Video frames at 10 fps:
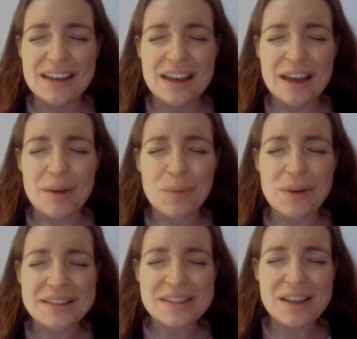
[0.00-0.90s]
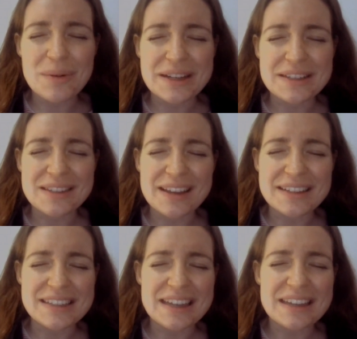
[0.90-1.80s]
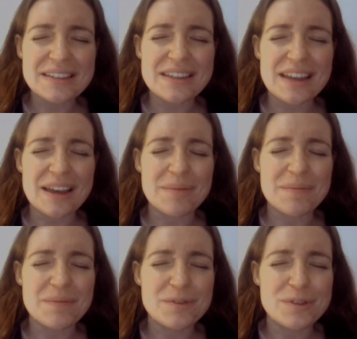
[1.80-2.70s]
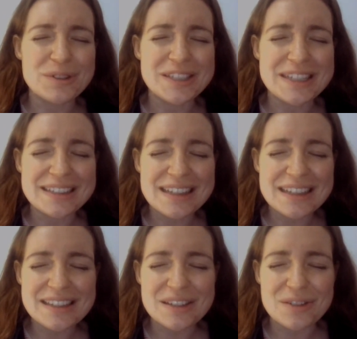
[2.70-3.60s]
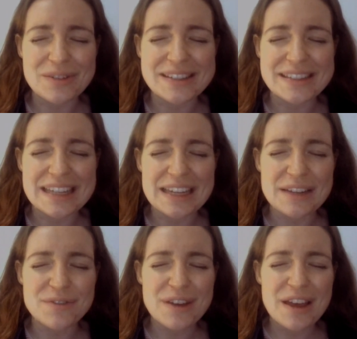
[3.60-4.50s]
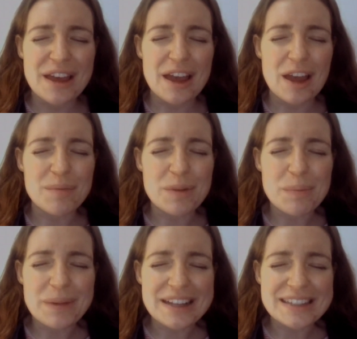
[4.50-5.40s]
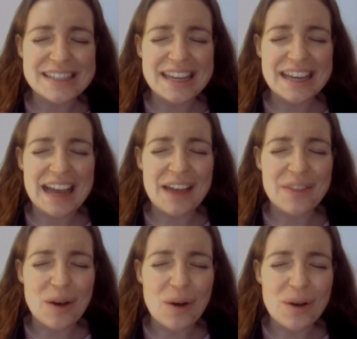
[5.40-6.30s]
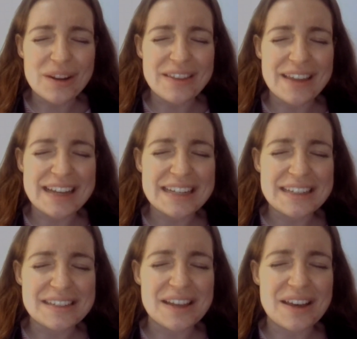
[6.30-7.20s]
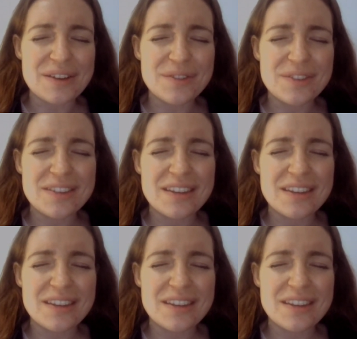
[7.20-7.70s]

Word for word: Um, we're so excited um, for Jesus to receive um, the blessing and the honour that he deserves.